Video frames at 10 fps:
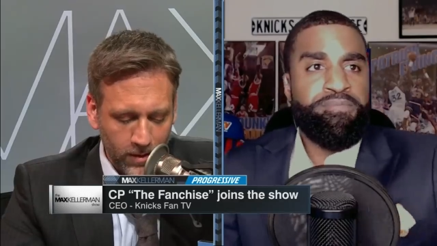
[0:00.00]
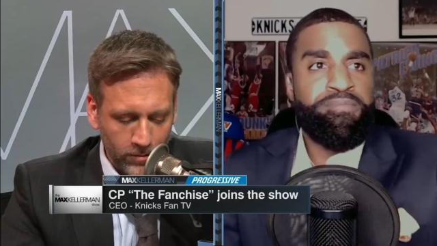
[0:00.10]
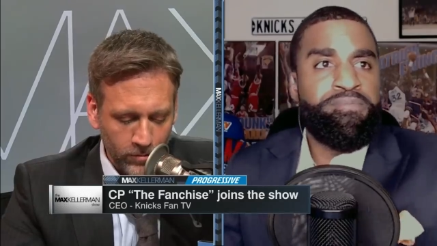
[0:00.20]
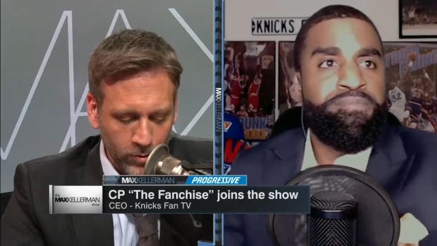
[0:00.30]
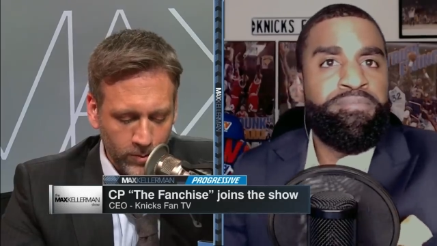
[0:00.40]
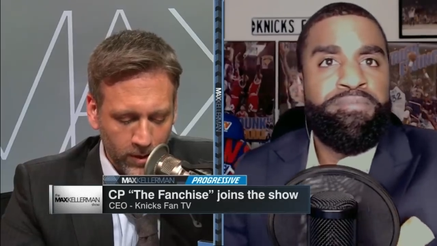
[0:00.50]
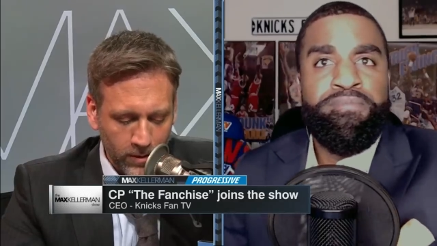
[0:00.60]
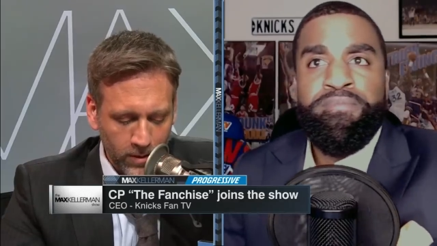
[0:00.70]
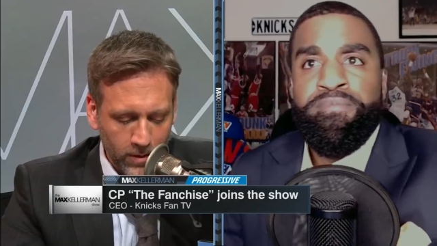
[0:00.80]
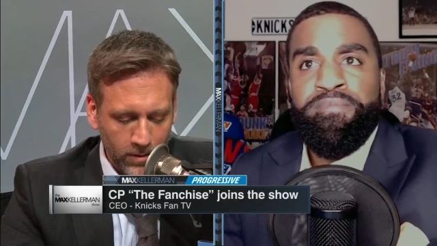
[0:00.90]
Speaker 1: Rumor
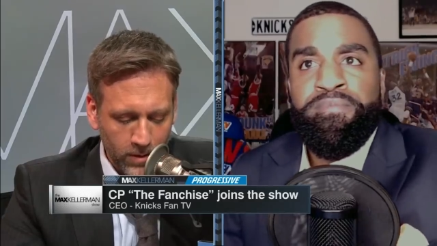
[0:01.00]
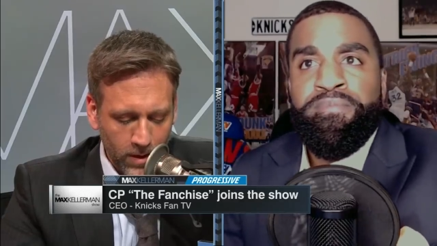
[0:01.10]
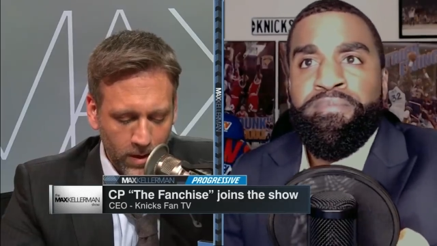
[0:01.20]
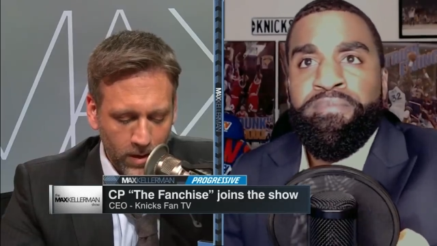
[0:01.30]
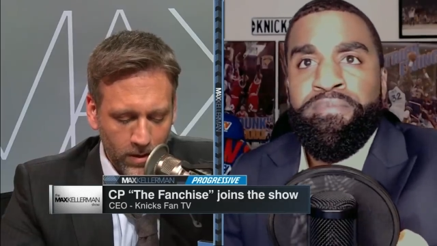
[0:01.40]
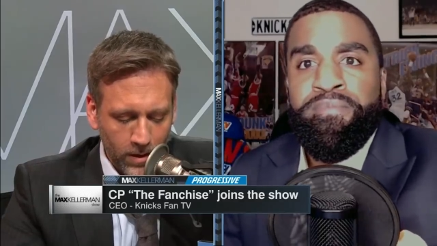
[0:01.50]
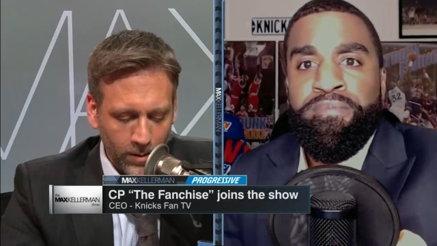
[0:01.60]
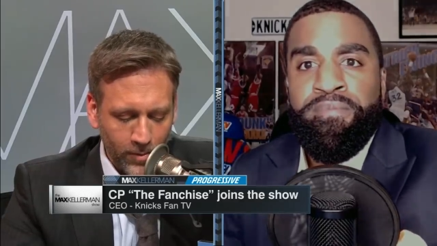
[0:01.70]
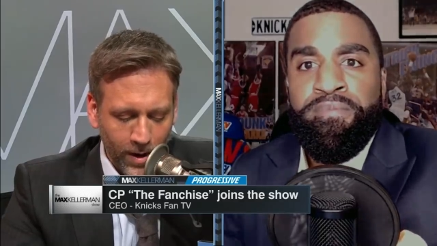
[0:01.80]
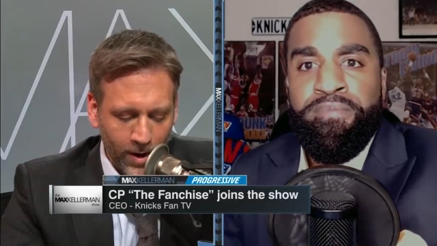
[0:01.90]

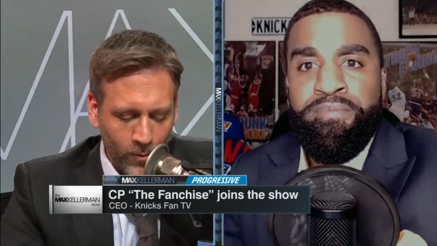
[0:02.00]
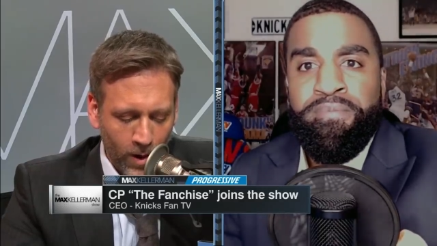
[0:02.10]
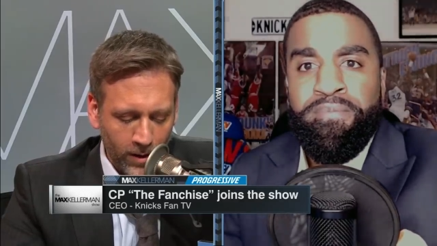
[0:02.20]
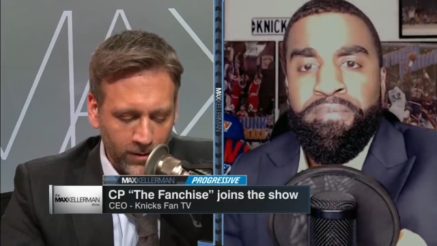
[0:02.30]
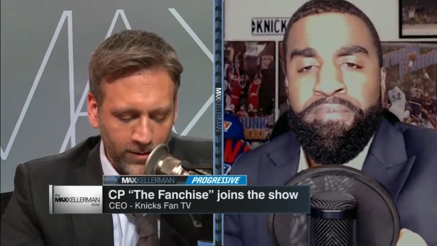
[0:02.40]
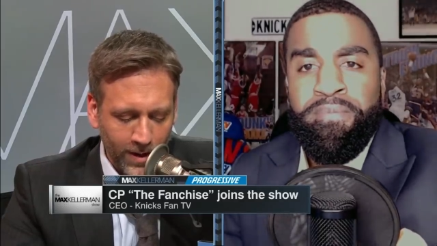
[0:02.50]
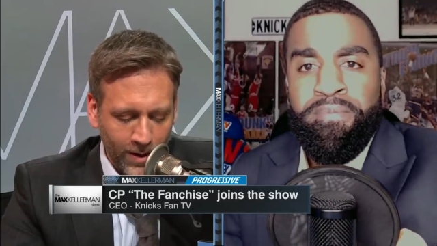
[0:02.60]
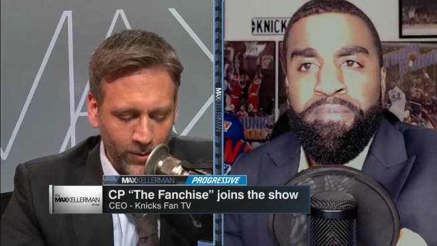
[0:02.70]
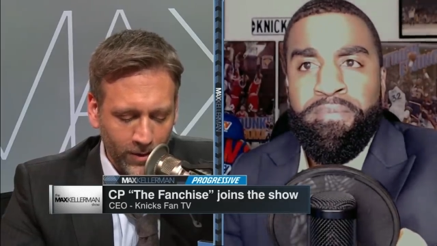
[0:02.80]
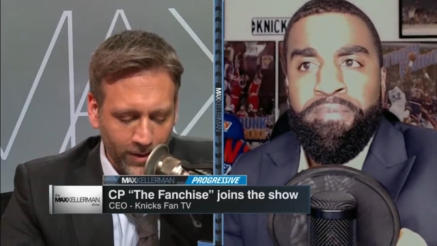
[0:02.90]
LeBron wanted to sign
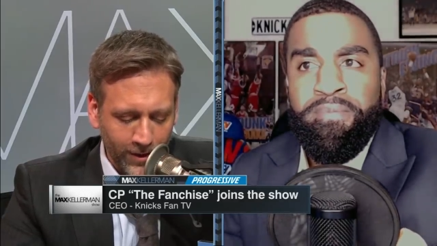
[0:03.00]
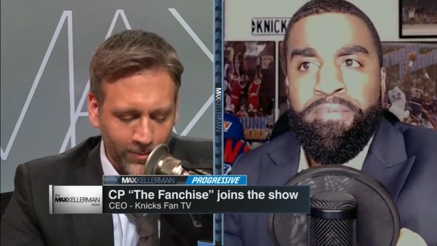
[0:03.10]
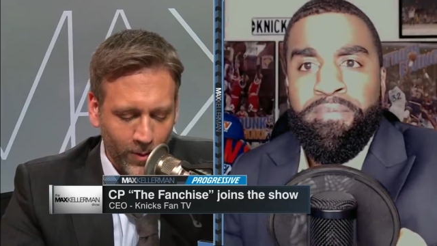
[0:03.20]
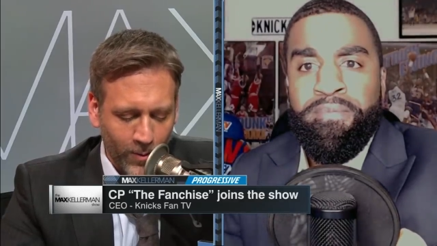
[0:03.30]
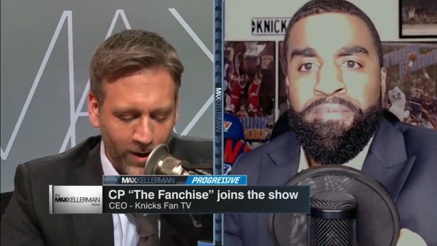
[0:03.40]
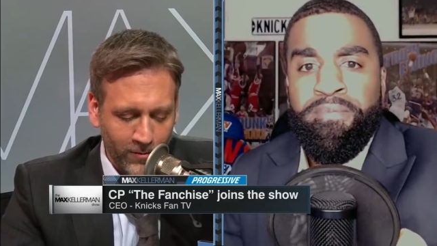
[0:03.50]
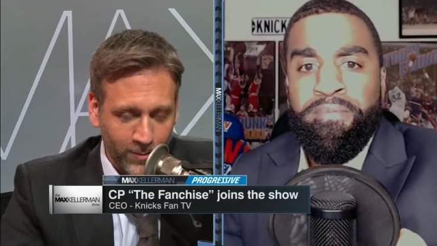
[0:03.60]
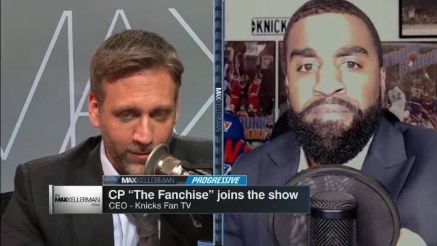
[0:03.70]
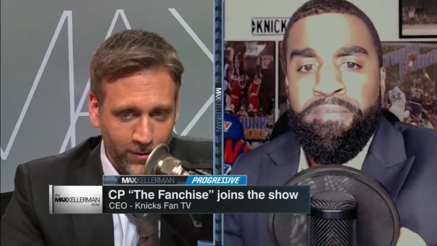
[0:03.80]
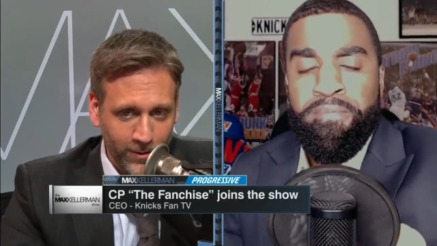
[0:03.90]
with the Knicks, but wife
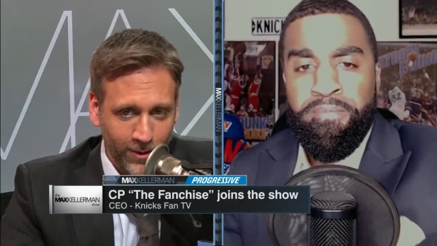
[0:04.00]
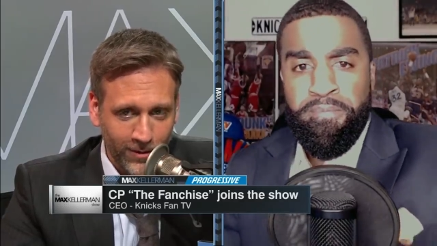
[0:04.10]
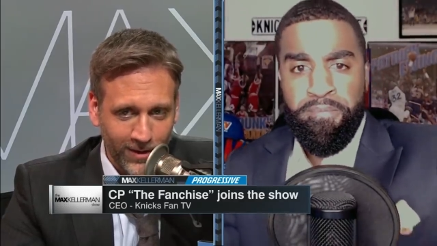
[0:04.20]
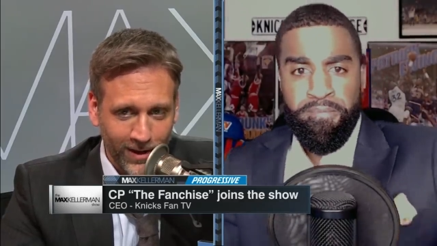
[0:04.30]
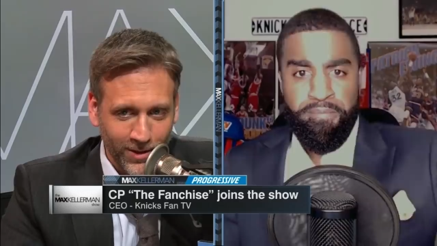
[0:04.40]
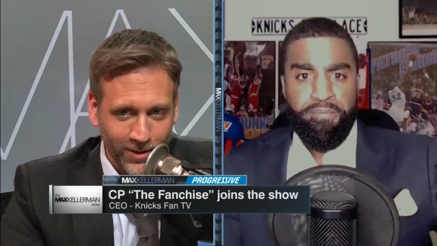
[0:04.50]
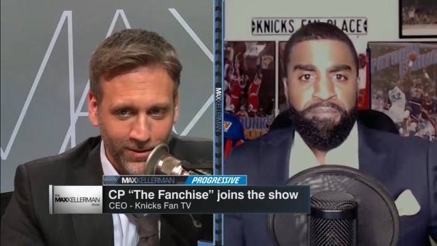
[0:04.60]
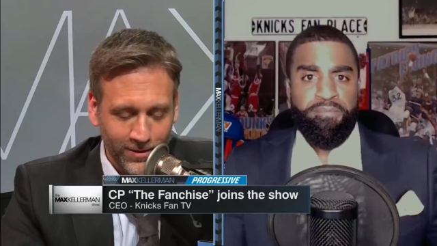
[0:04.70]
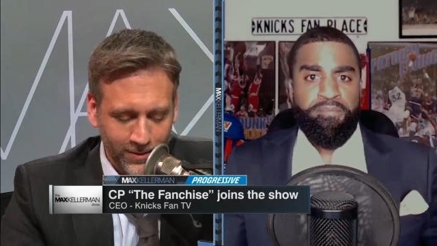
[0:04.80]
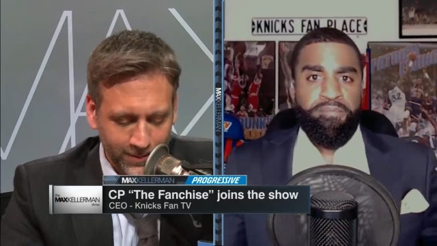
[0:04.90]
preferred Los Angeles.